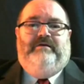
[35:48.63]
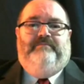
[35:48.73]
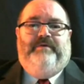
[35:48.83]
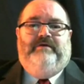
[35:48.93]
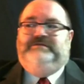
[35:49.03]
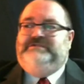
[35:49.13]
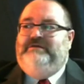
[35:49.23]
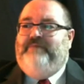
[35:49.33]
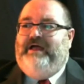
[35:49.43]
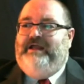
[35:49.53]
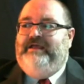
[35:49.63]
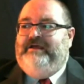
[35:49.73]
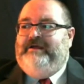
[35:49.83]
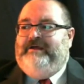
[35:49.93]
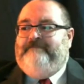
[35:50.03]
the bill somebody,
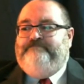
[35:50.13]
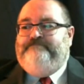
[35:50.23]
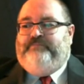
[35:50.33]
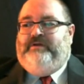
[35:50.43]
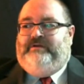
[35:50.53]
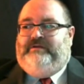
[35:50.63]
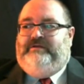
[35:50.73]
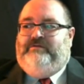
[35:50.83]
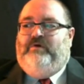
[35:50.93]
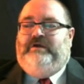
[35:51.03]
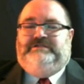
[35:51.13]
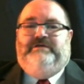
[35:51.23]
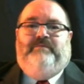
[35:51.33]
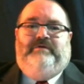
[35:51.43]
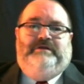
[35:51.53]
you want
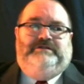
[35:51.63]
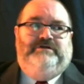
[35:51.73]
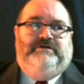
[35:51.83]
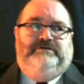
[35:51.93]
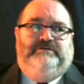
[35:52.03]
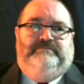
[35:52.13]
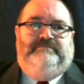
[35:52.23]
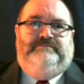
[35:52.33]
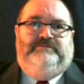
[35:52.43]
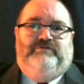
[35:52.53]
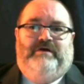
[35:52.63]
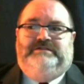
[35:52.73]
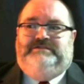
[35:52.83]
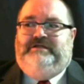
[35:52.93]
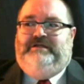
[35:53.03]
someone that you can
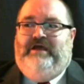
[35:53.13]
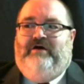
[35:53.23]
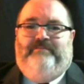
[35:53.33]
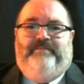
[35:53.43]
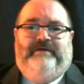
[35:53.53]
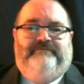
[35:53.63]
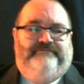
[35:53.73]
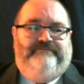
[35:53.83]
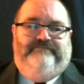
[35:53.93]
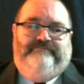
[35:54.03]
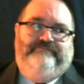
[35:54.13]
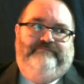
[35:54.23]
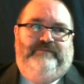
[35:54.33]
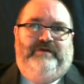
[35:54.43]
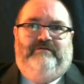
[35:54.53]
trust to help if,
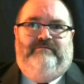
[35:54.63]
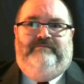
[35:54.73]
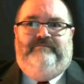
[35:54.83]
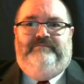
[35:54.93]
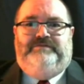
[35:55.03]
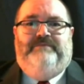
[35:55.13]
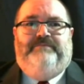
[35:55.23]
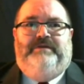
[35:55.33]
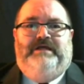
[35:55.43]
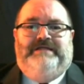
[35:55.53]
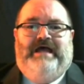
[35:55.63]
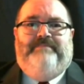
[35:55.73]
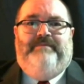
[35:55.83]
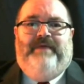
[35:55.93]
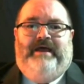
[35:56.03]
something does
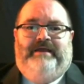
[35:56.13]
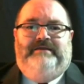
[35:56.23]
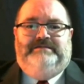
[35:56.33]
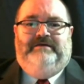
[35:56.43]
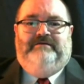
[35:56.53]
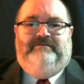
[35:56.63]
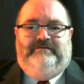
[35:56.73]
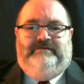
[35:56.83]
happen bad. So.